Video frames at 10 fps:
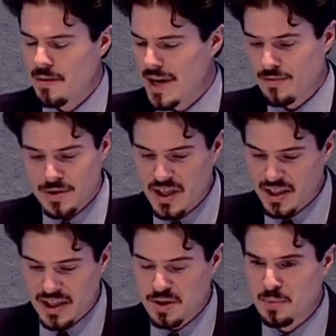Everything
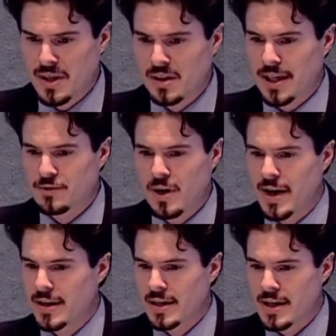needs to be
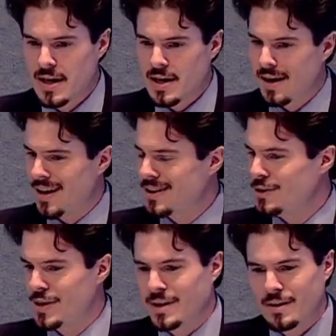electronic.
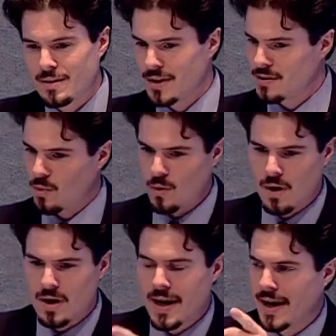Cookie cutter doesn't
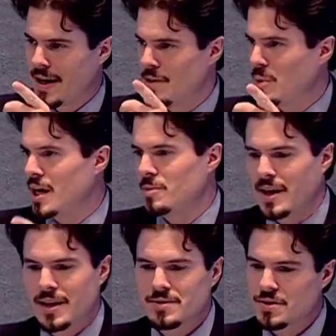work, and the bottom
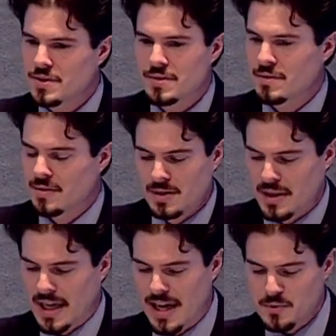line is just,
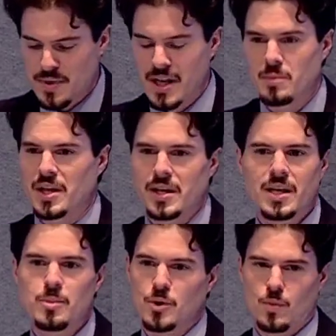as with any media,
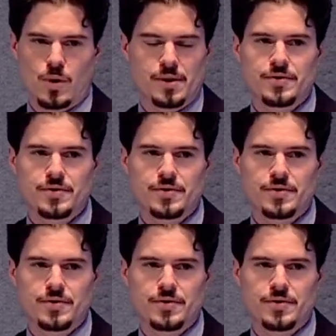keep your word.